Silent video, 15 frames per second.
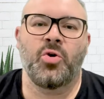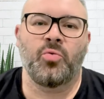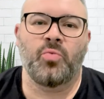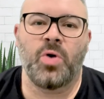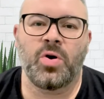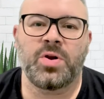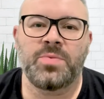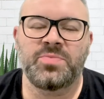
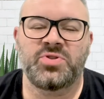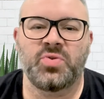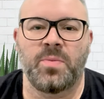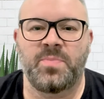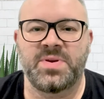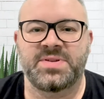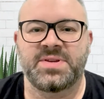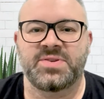Welcome to
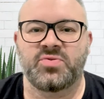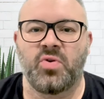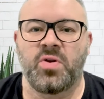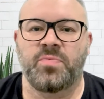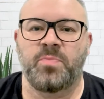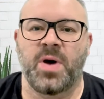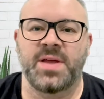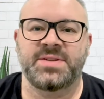a Business
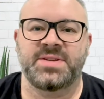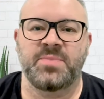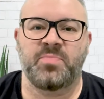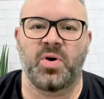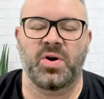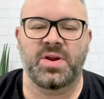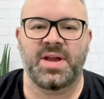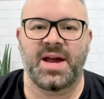Growth Mindset
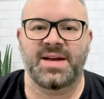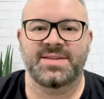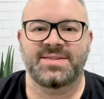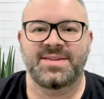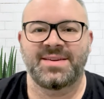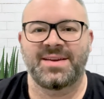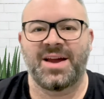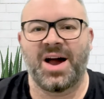
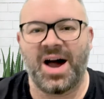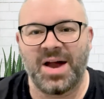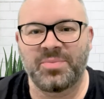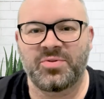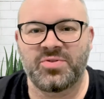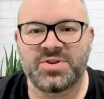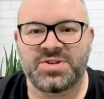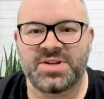podcast.
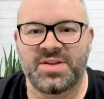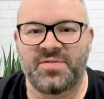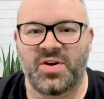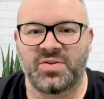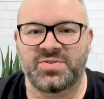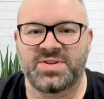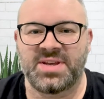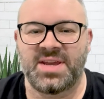I'm Kristian
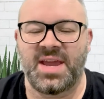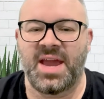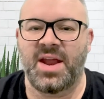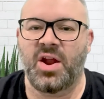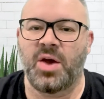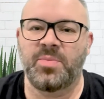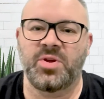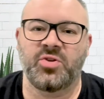Livolsi,
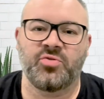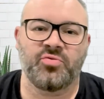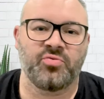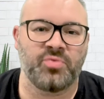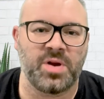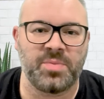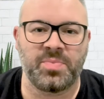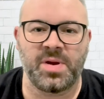and I'm
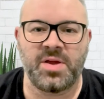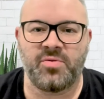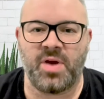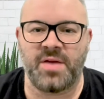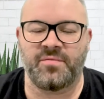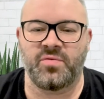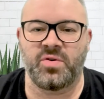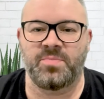incredibly
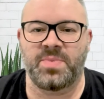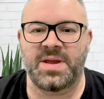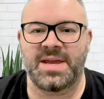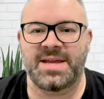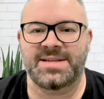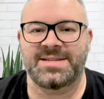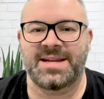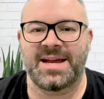grateful to be
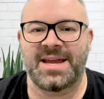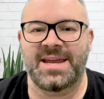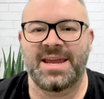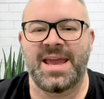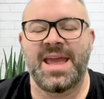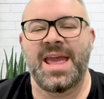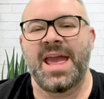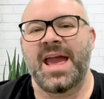here today
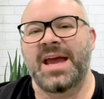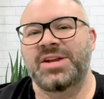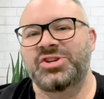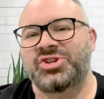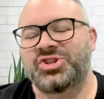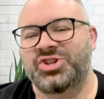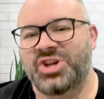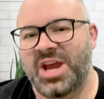and
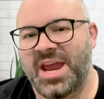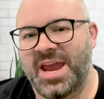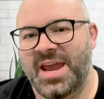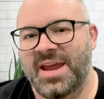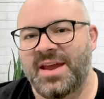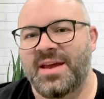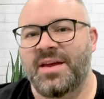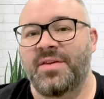
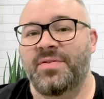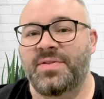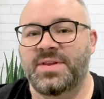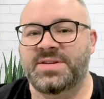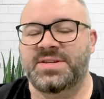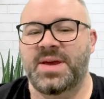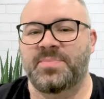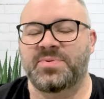share
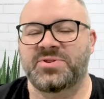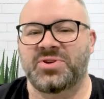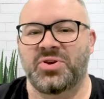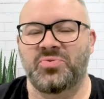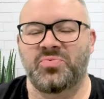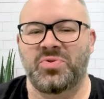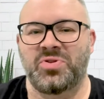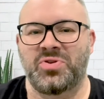this
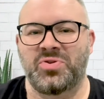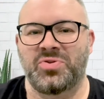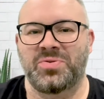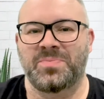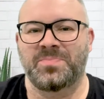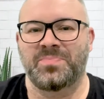episode with you.